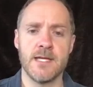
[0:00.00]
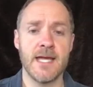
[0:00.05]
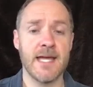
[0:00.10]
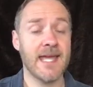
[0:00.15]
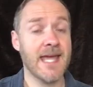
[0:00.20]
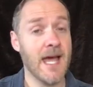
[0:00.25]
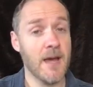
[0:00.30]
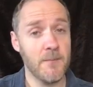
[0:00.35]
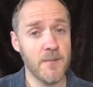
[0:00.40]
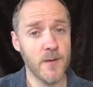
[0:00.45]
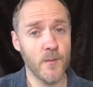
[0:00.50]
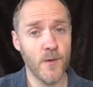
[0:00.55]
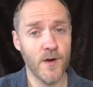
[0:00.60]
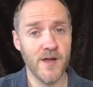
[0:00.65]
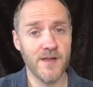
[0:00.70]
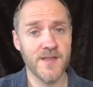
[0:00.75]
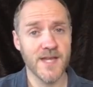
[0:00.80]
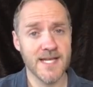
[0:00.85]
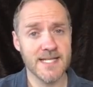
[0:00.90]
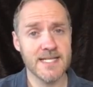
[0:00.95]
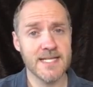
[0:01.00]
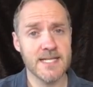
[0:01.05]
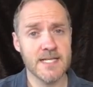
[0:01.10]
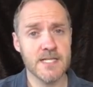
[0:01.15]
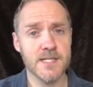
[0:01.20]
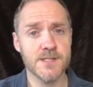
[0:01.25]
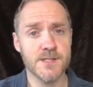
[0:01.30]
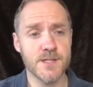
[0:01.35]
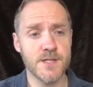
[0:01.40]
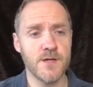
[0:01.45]
It can be worth
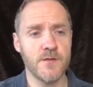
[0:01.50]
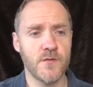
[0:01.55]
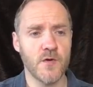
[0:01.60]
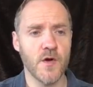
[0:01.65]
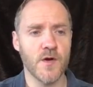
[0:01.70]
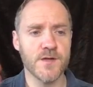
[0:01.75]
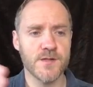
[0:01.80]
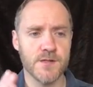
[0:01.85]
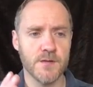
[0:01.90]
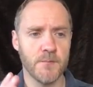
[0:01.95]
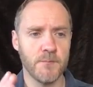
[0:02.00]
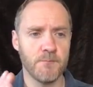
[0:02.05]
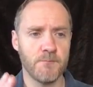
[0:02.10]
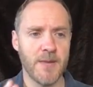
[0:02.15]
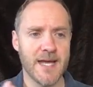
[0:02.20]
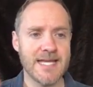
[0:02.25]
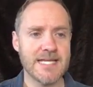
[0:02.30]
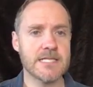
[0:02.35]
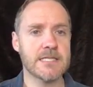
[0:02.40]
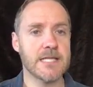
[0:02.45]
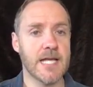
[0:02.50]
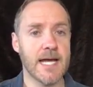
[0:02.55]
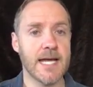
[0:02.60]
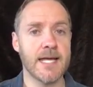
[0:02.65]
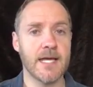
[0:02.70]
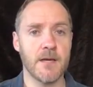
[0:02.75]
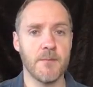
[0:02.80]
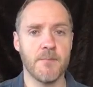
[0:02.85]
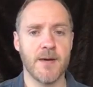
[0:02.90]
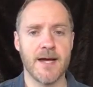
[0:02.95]
adding. So you've got some
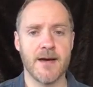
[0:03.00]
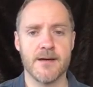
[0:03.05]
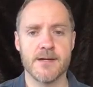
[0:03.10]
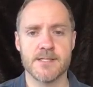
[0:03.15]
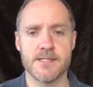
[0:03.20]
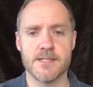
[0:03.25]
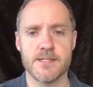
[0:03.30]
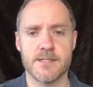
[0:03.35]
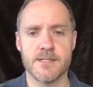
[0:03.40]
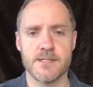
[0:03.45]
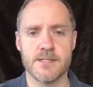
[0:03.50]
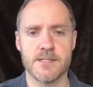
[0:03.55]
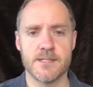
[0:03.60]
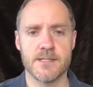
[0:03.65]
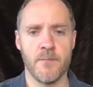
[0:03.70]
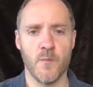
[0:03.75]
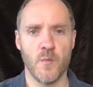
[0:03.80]
baseline comparisons,